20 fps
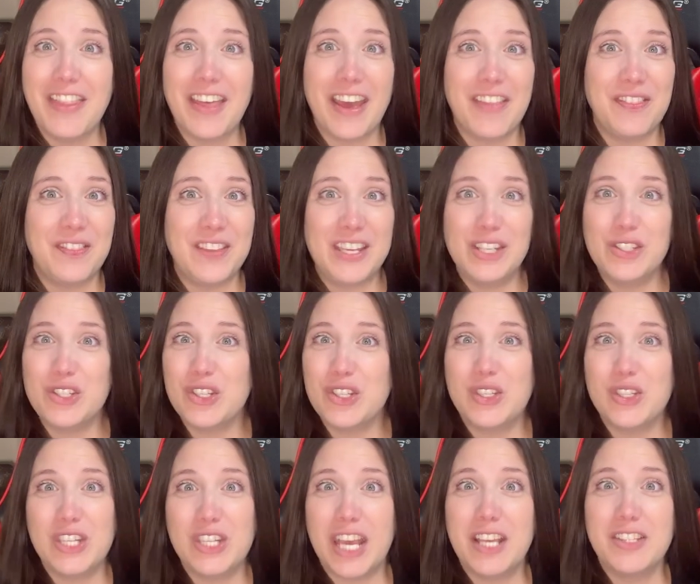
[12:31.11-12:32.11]
that thing
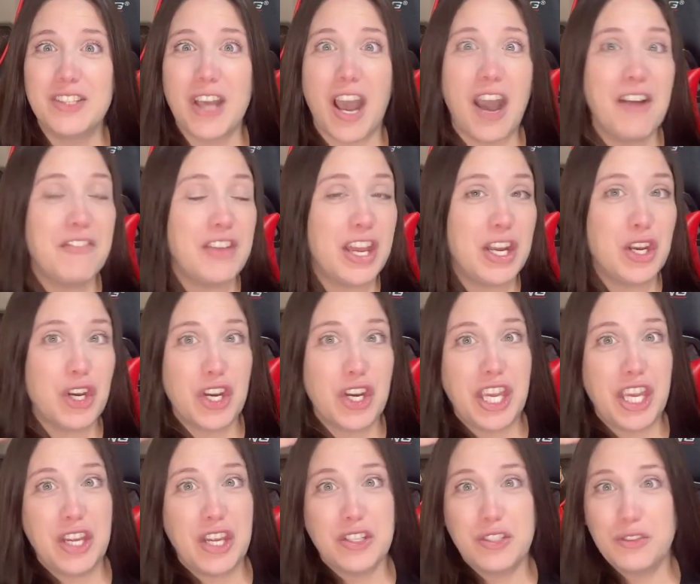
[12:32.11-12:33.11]
just takes off, and
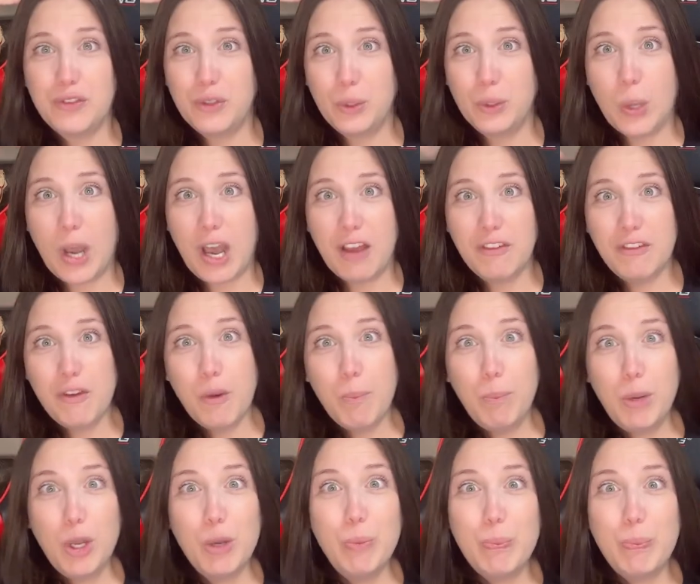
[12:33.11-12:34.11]
her ears flew off.
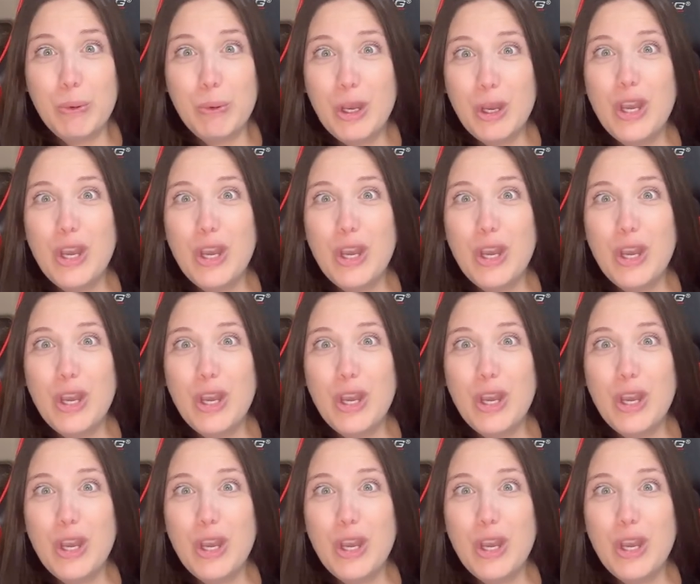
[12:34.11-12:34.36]
Bloop.